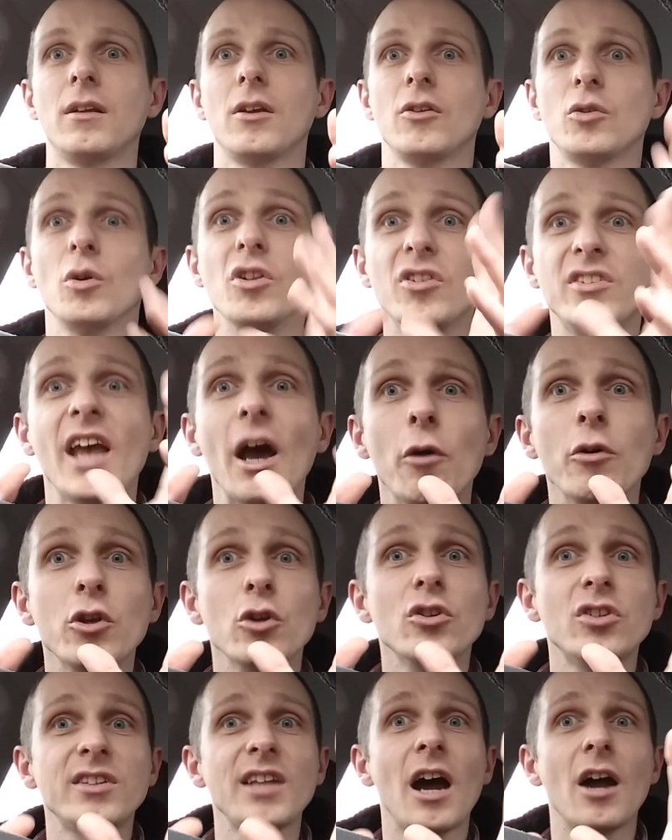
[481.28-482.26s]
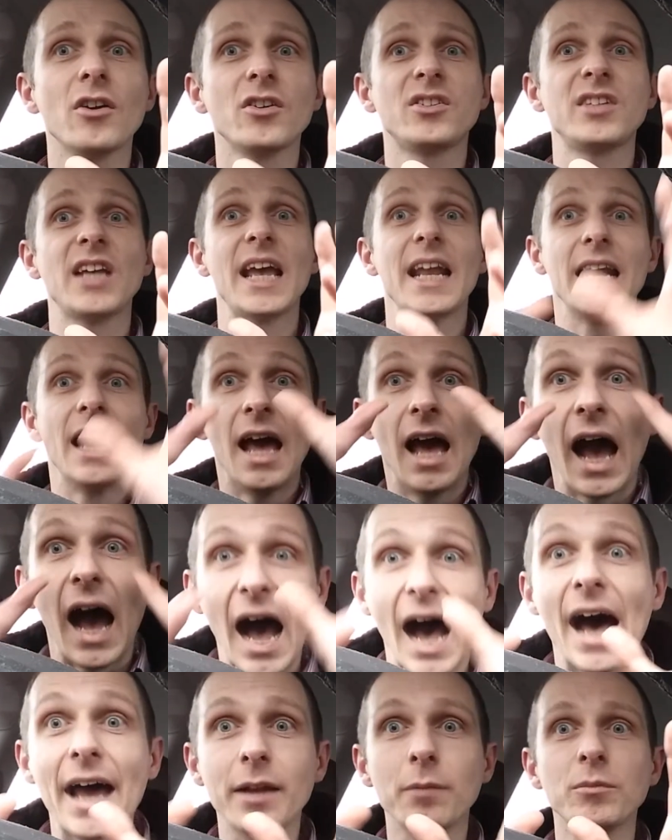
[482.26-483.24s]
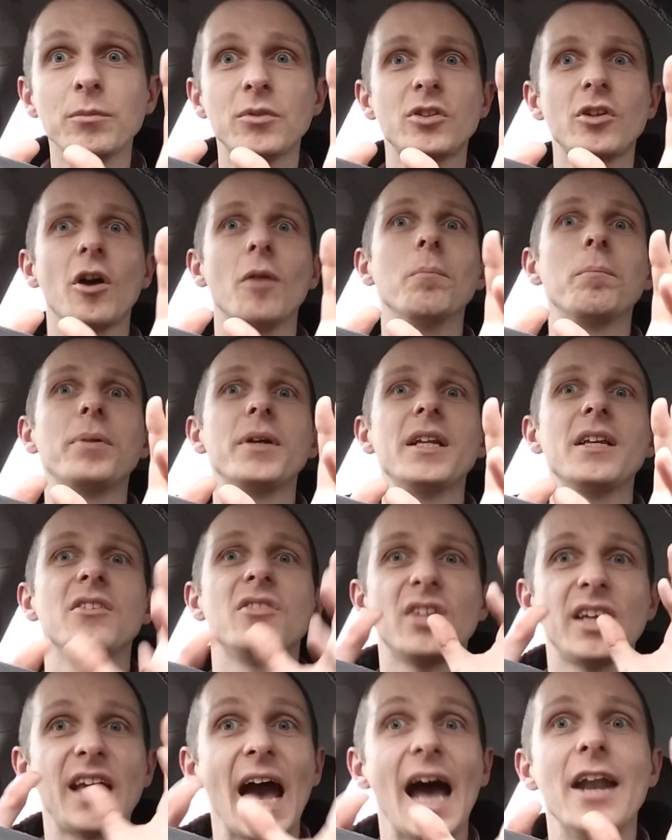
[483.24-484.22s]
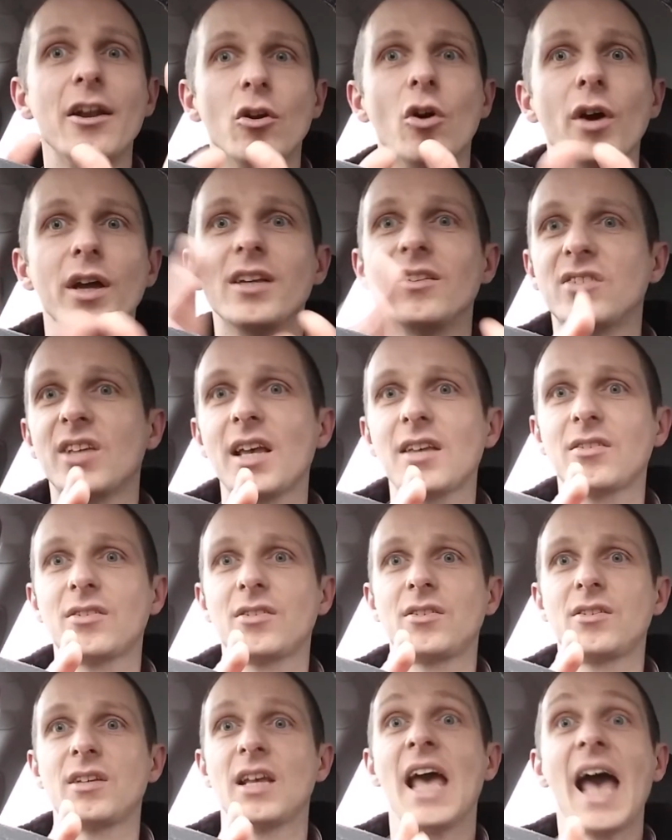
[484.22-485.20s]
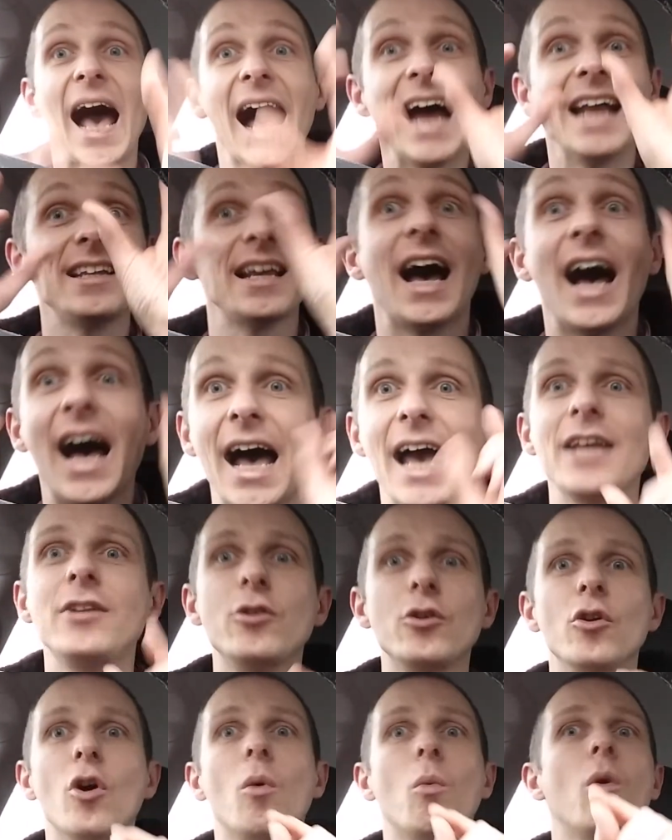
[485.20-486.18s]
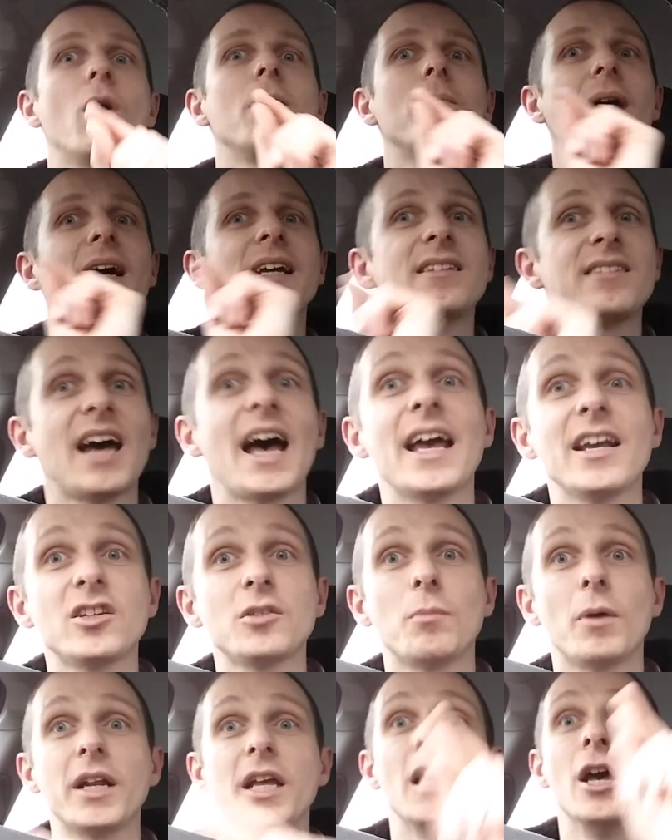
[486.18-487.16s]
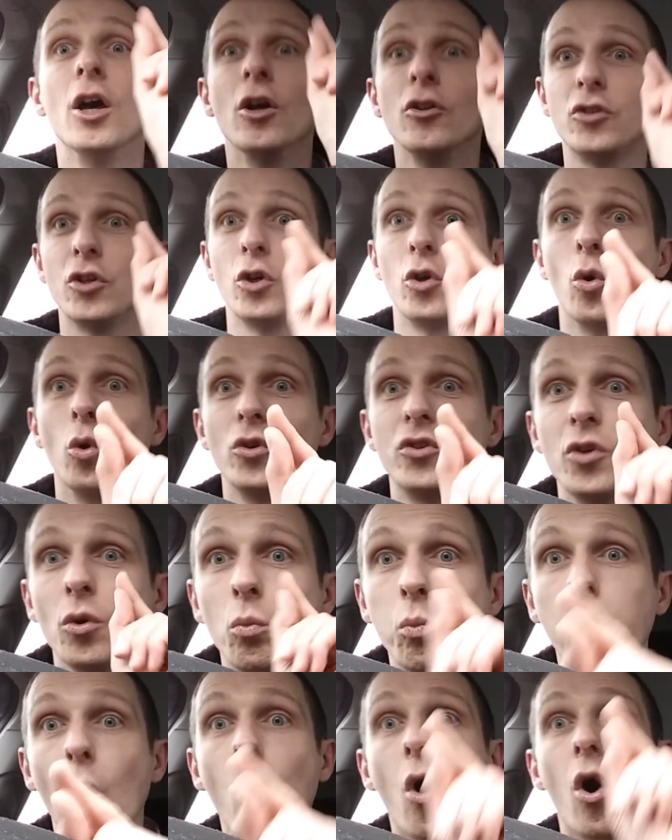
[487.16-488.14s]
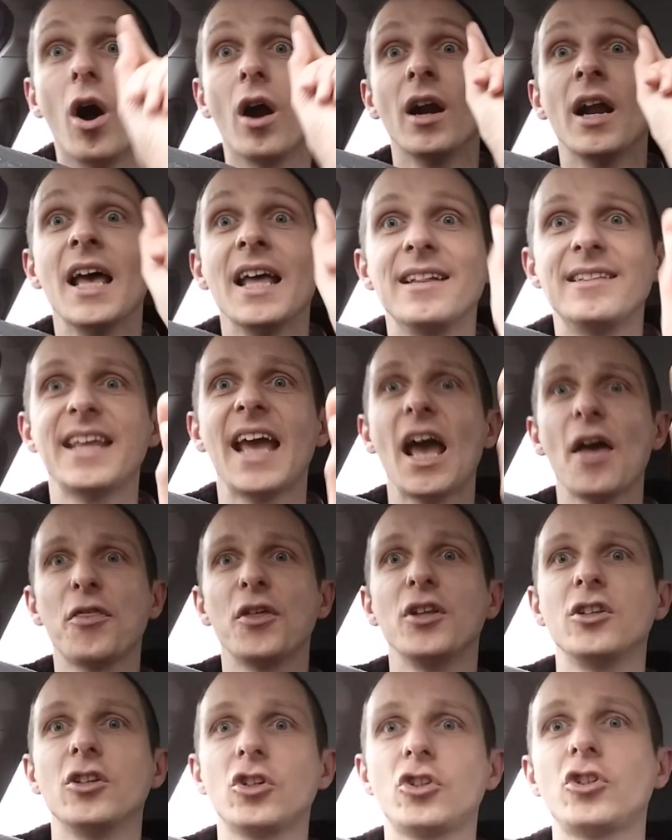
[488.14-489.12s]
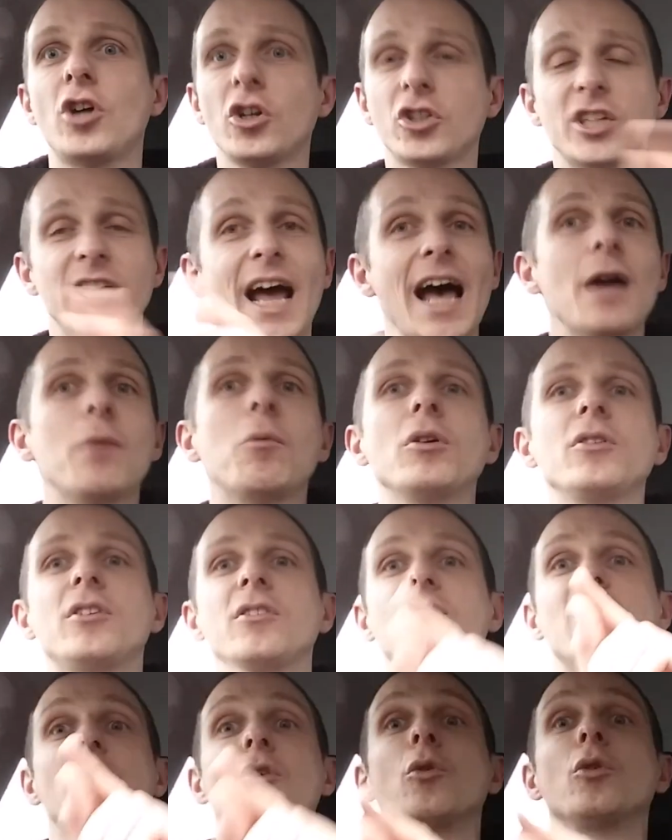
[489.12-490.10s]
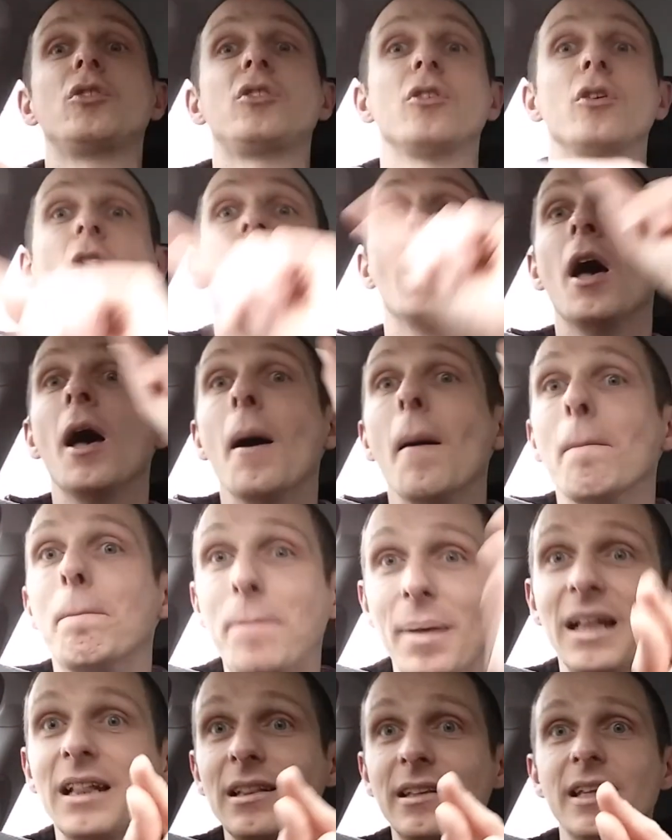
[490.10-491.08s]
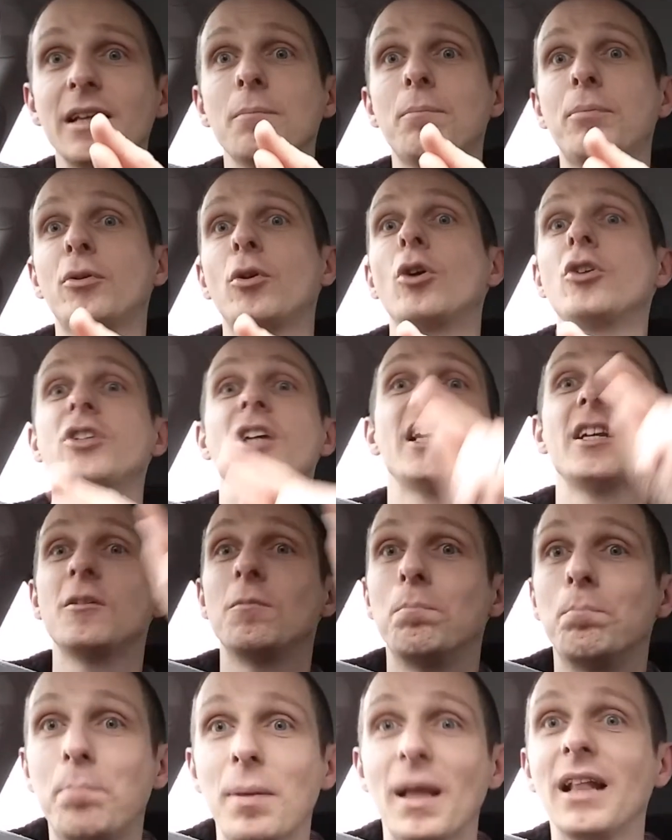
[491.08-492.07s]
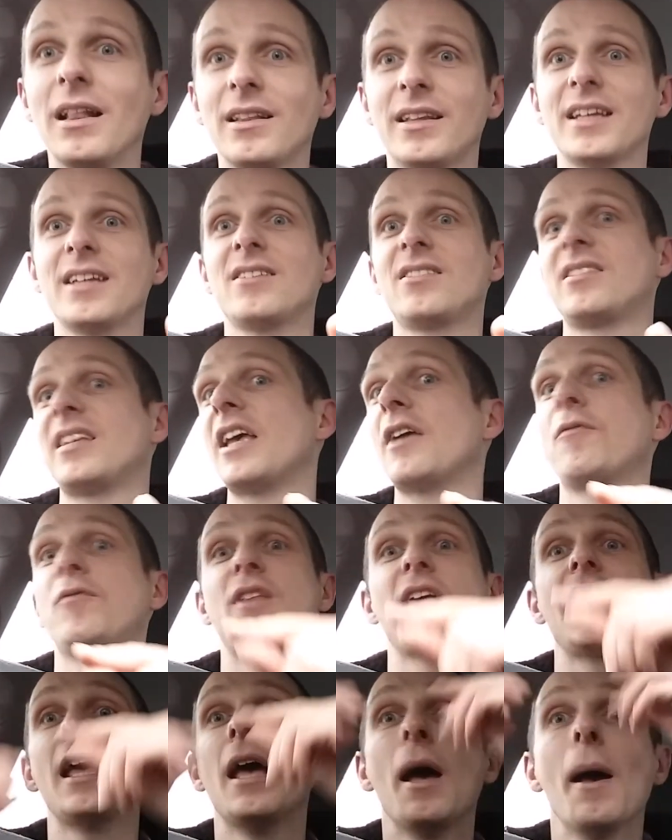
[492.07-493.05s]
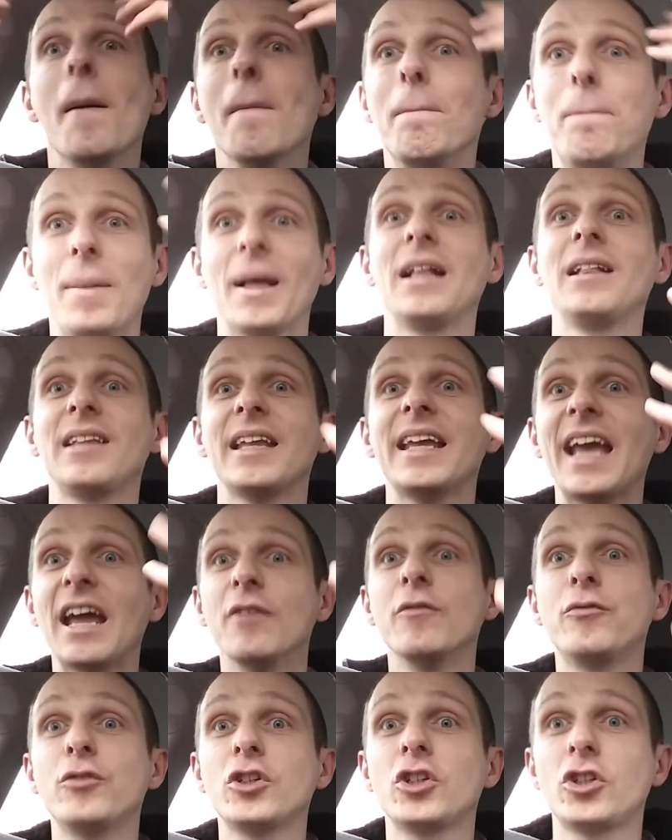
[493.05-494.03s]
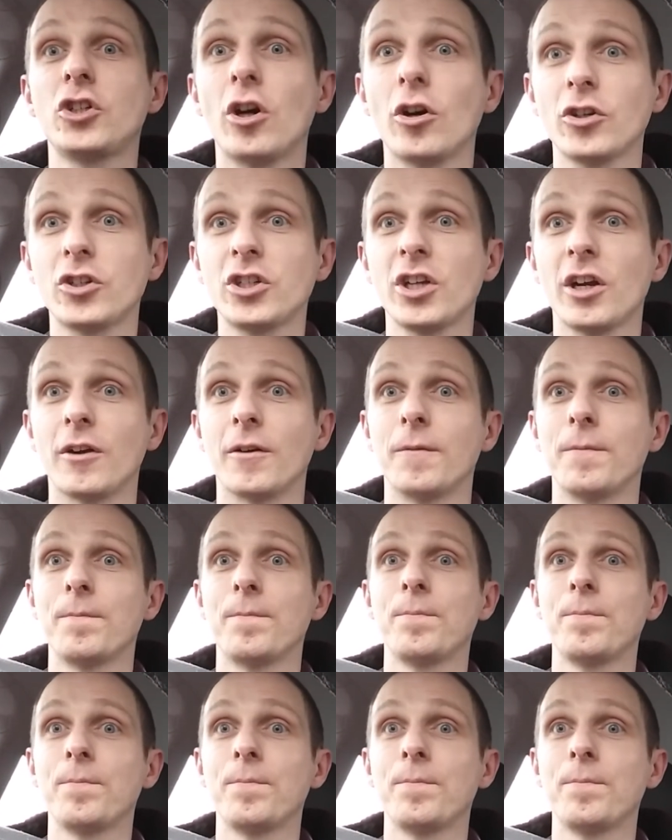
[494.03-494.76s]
So until you start saying arms companies cannot exist, and I do not want my tax money to go to war, death and destruction, I want it to go to building projects, building safety, building infrastructure.